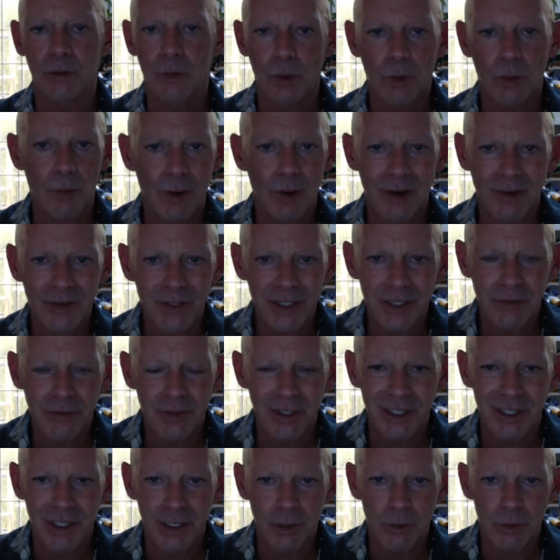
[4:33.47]

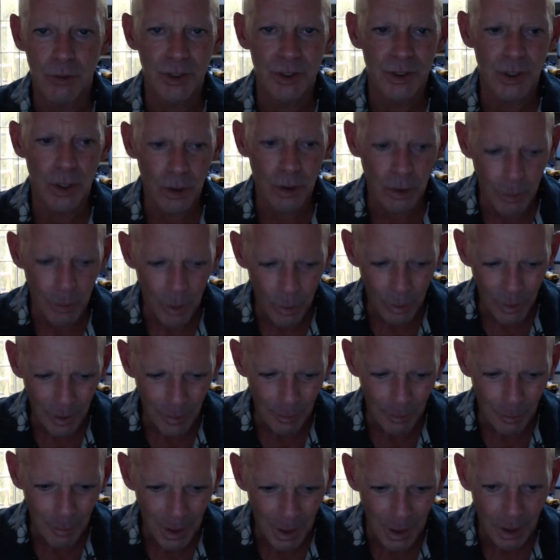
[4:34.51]
Relativity here is all about
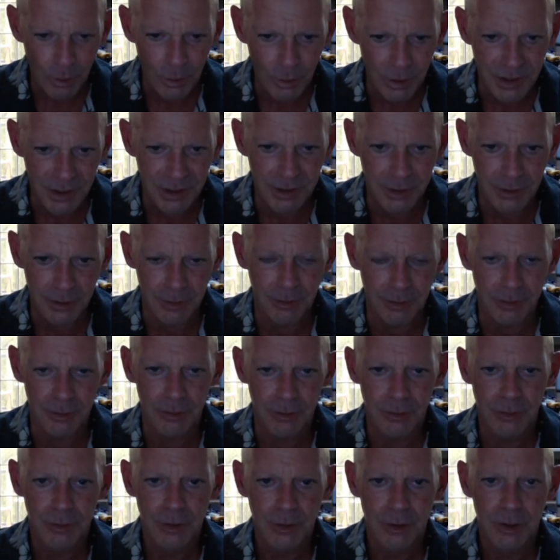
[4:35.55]
comparison.
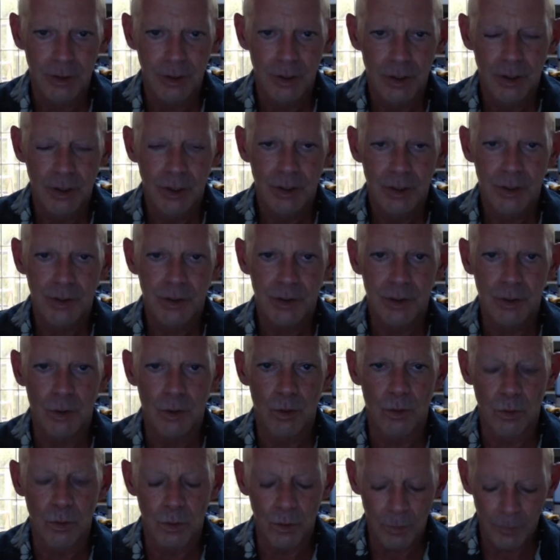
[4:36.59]

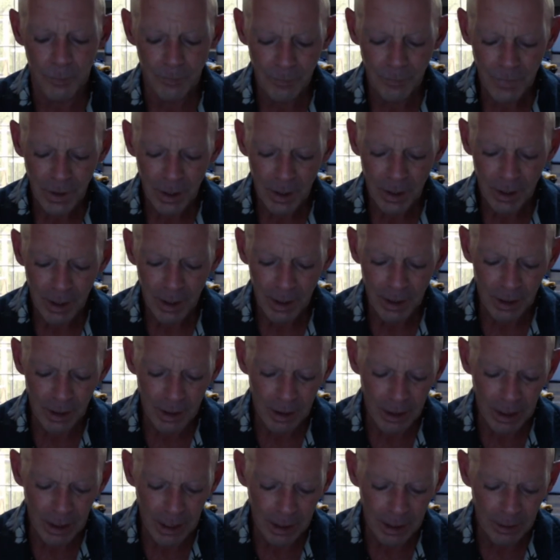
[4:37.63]
So
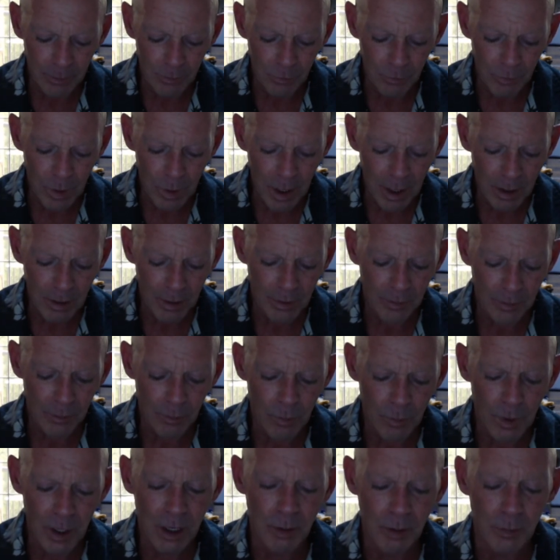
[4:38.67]
in the
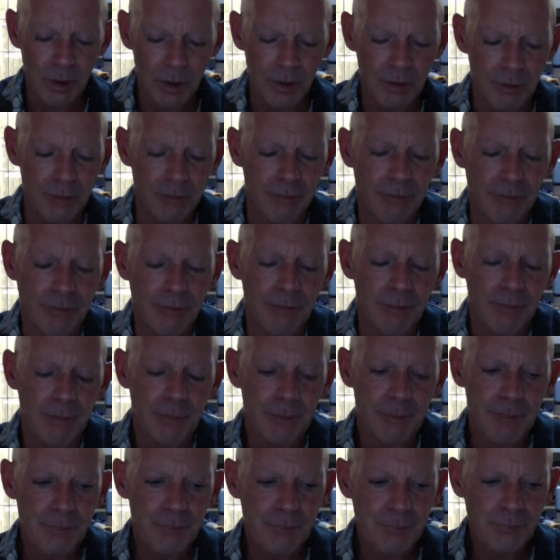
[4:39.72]
realm of,
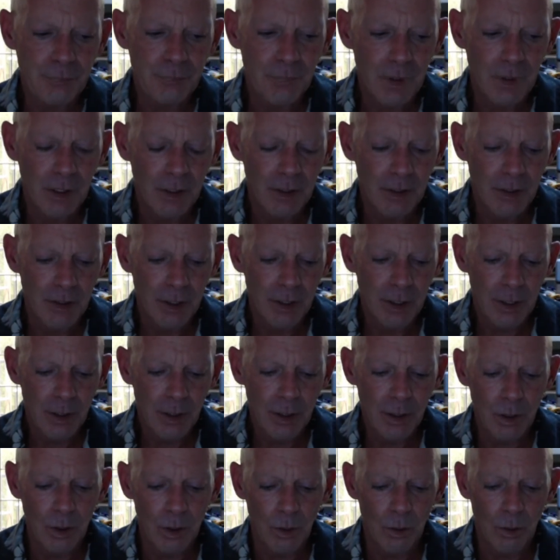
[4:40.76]

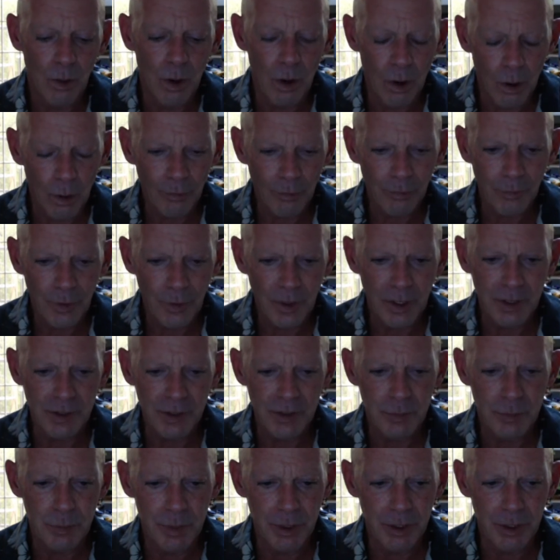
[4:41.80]
you know, all things
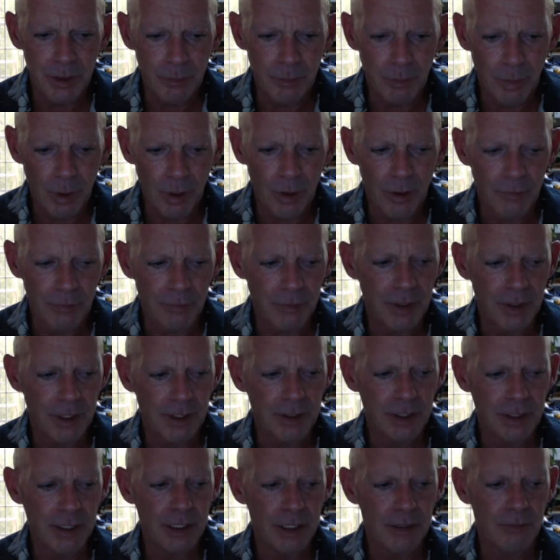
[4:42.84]
being perfect,
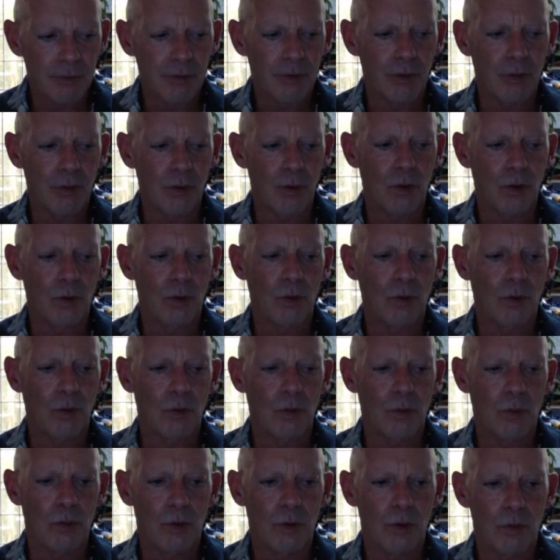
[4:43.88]
even
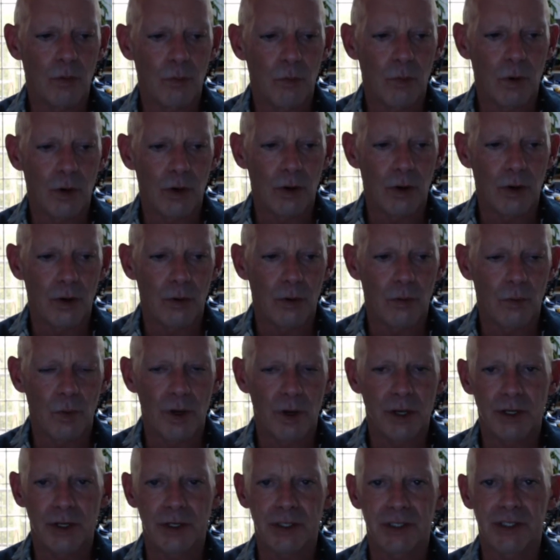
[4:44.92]
though we're
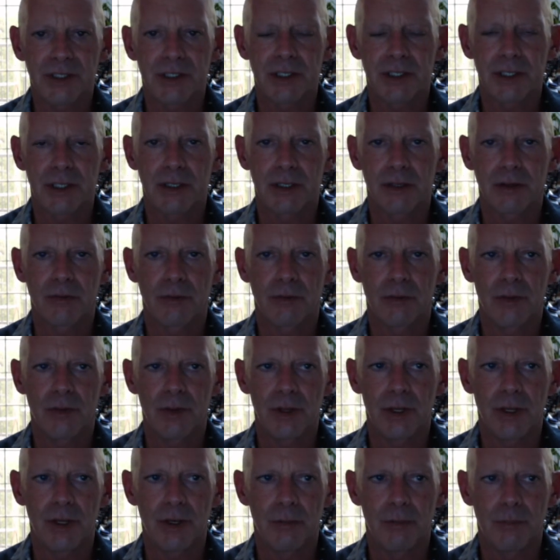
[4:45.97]
witnessing
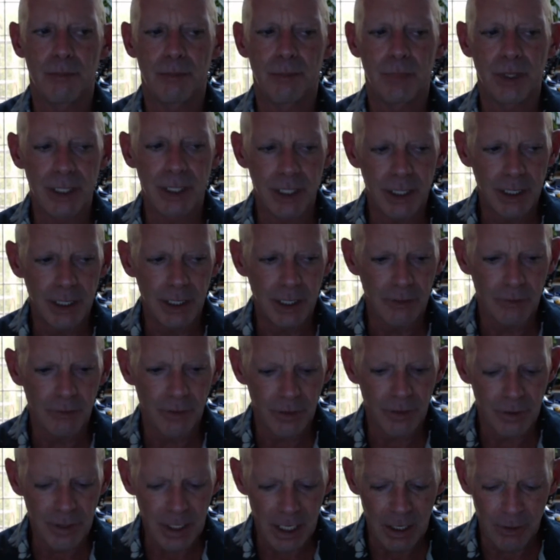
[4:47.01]
the beginning of the
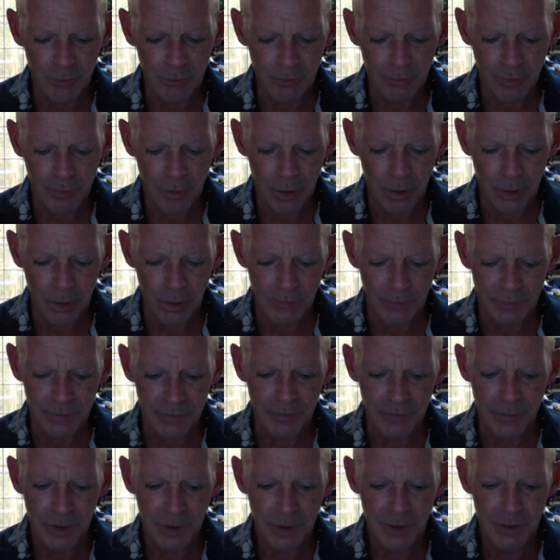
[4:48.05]
downfall
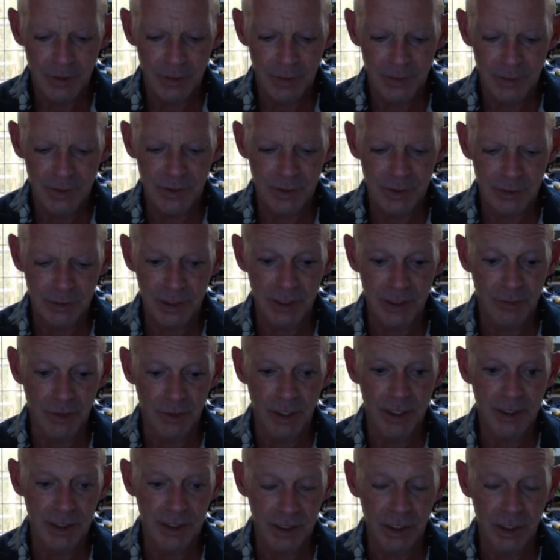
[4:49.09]
of
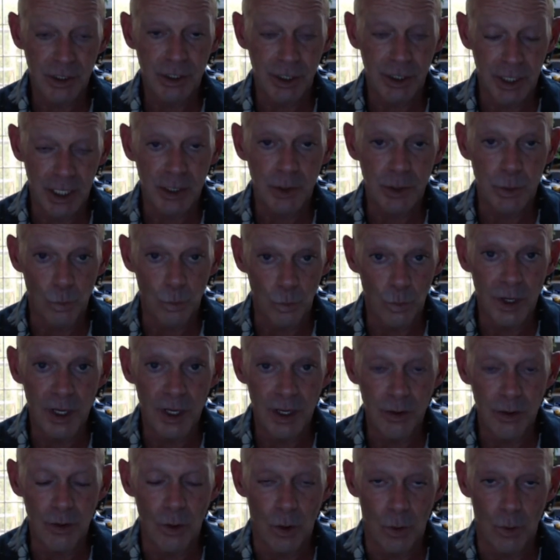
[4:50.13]
civilization as we
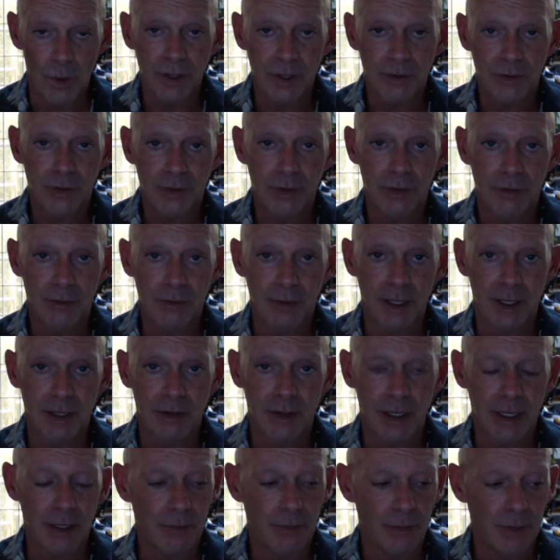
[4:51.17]
know it,
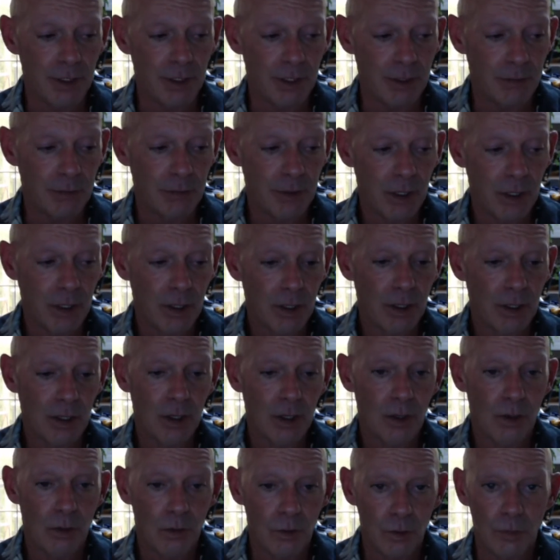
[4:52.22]
like the
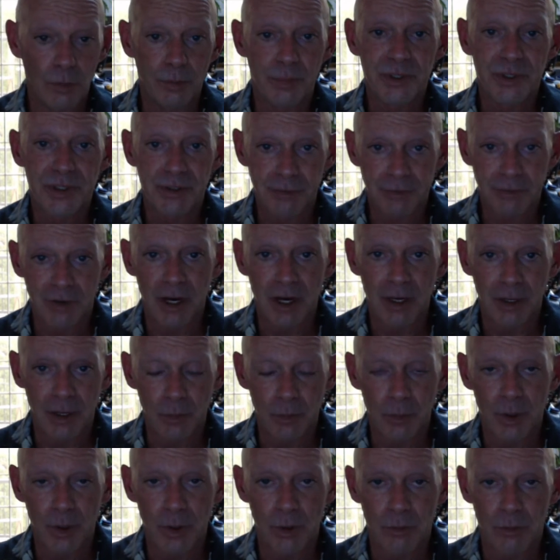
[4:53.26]
oops, finally
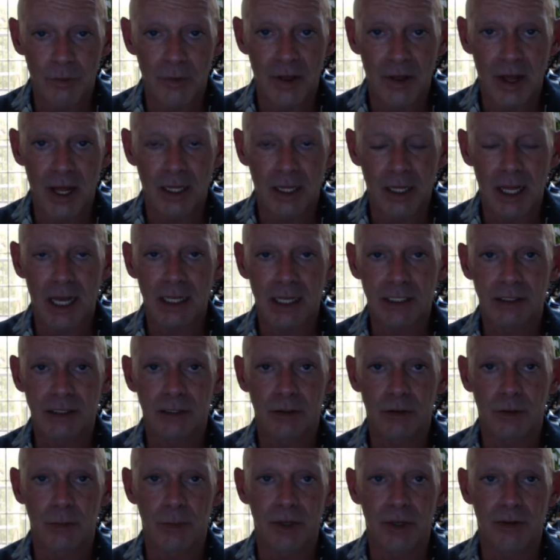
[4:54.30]
went over that last
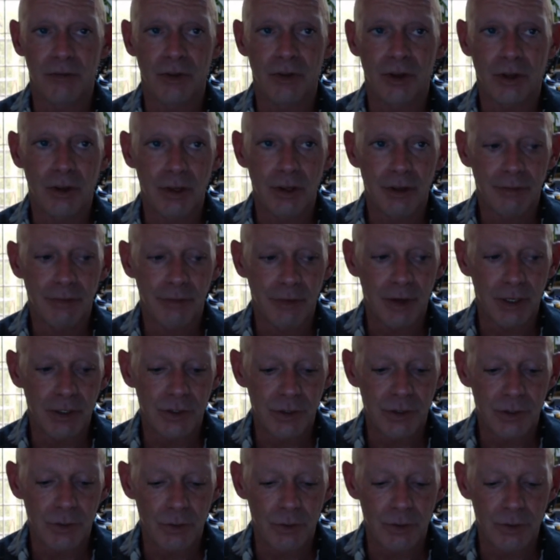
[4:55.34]
little bit of the cliff edge
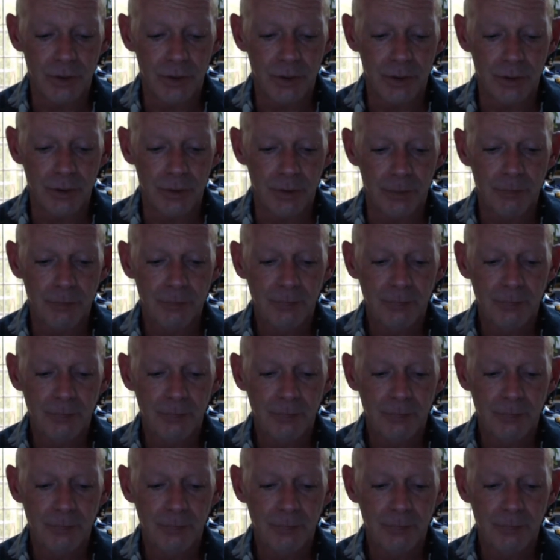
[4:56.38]
sort of deal.